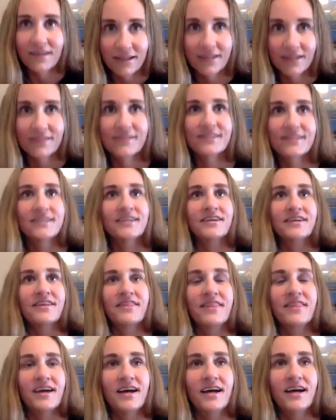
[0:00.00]
is
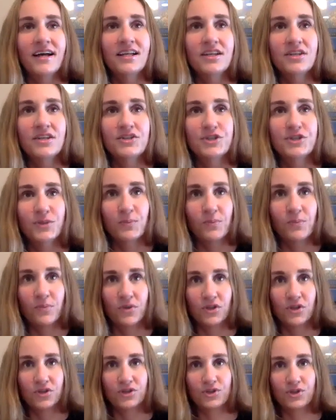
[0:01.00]
that to
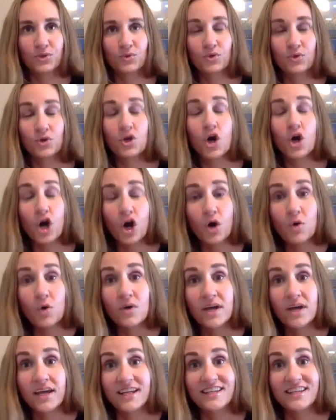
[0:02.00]

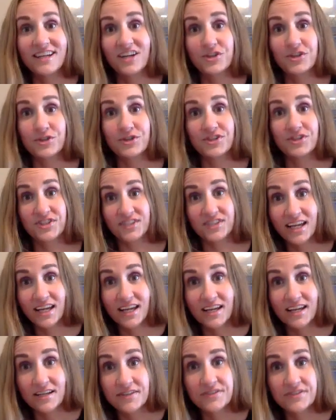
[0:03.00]
know and
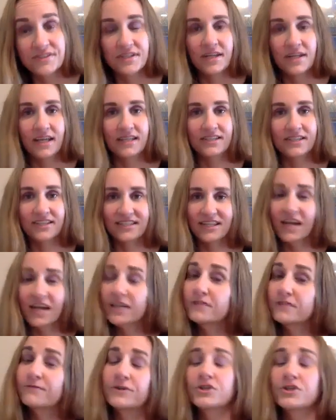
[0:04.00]
understand and
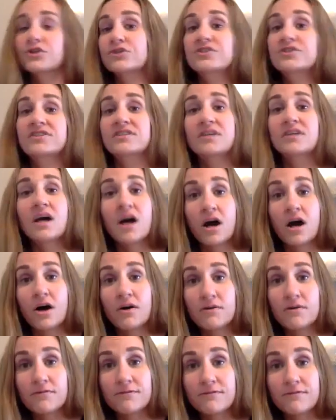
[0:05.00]
decide for
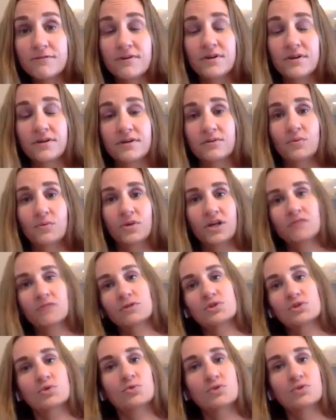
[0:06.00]
yourself,
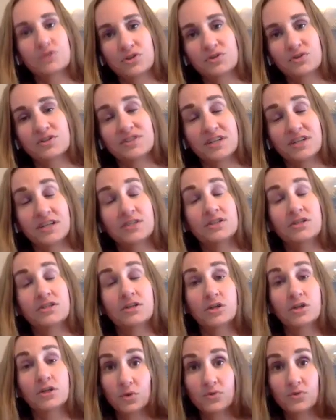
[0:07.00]
whatever tools you decide to
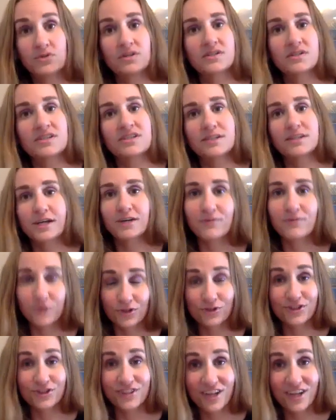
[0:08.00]
use, decide for
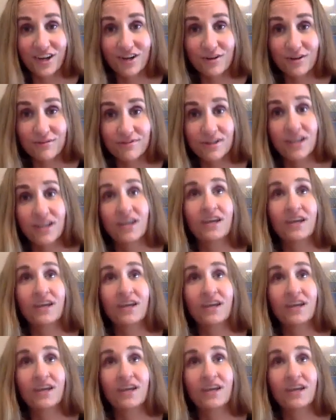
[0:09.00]
yourself